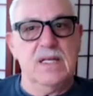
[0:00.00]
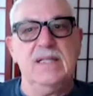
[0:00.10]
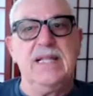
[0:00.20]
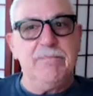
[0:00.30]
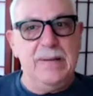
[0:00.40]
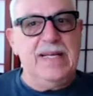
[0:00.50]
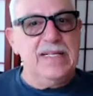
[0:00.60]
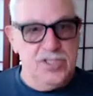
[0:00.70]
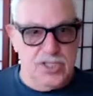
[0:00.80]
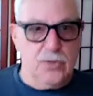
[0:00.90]
that
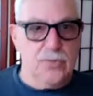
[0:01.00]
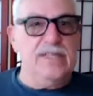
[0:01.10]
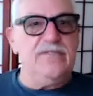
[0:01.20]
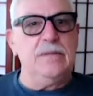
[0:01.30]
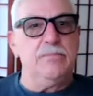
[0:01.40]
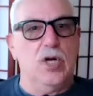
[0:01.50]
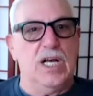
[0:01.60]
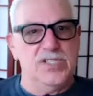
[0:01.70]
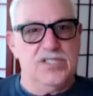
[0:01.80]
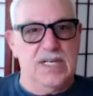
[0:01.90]
begins the grieving
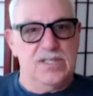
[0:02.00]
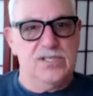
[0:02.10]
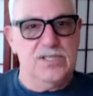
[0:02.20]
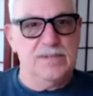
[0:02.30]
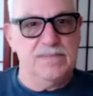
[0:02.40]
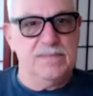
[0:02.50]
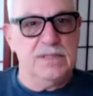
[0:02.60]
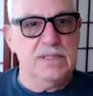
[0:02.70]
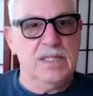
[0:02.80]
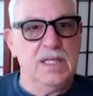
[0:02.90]
process.
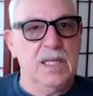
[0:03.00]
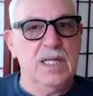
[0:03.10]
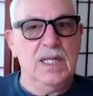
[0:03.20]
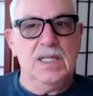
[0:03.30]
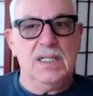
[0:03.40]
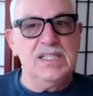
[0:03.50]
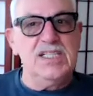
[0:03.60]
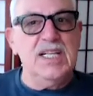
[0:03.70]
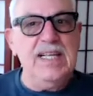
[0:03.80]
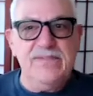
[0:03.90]

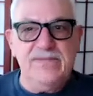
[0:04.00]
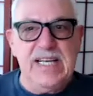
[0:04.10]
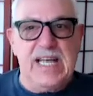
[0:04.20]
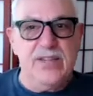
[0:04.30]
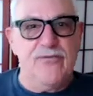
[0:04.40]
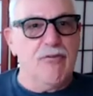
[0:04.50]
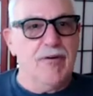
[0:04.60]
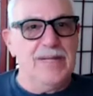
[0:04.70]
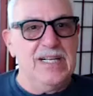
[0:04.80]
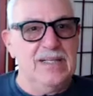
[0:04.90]
Let's leave death for a
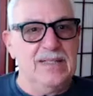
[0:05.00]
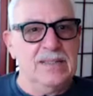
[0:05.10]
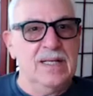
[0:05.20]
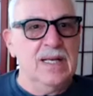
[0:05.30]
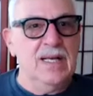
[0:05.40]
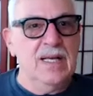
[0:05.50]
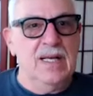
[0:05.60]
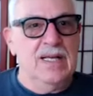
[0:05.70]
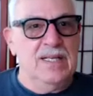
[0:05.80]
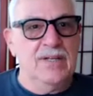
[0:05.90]
minute. And,
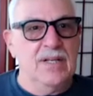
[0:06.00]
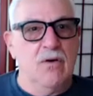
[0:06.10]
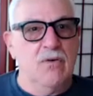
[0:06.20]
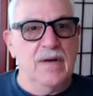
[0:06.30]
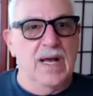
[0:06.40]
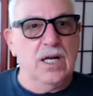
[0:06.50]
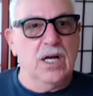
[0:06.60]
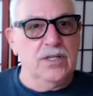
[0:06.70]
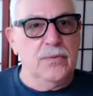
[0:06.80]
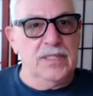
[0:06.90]
I
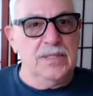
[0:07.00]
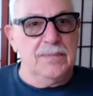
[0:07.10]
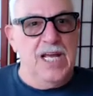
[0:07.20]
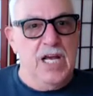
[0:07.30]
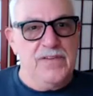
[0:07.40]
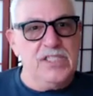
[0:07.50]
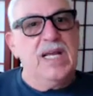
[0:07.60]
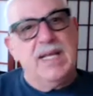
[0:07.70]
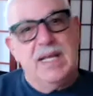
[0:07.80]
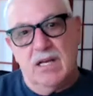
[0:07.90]
call you into my office, say,
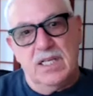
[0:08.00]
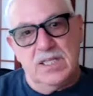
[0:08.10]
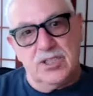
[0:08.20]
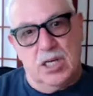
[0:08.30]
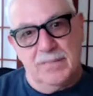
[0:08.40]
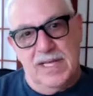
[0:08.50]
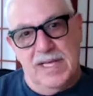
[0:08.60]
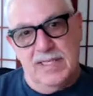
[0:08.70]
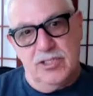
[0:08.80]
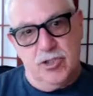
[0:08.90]
Carol, you're
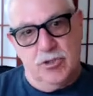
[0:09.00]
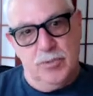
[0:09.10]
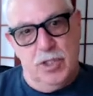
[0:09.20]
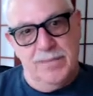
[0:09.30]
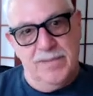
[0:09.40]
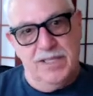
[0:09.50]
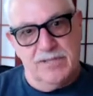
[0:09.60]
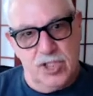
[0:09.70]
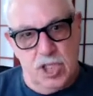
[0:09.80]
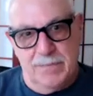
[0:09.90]
terminated. Your employment here
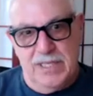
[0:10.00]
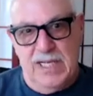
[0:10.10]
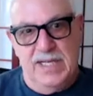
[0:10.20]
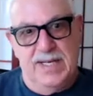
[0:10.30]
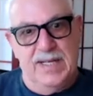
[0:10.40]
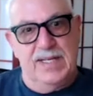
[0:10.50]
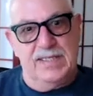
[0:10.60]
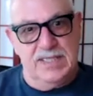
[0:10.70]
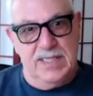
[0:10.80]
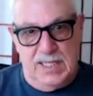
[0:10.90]
is terminated.
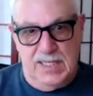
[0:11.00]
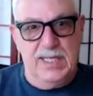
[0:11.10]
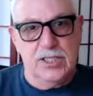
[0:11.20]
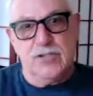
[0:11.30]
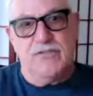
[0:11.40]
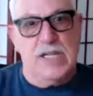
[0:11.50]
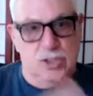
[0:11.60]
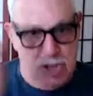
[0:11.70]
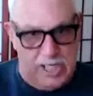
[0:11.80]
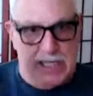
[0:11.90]
And here's your
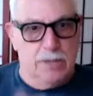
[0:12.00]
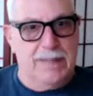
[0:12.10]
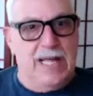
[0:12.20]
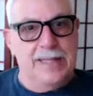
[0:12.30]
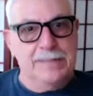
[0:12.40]
final check. Goodbye.